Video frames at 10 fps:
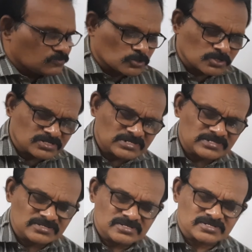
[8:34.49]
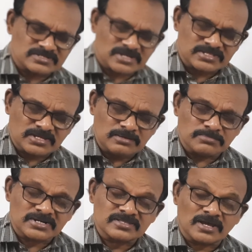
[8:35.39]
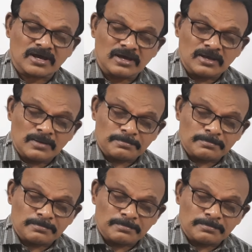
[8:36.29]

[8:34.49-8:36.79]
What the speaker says: Photosynthesis is nothing but the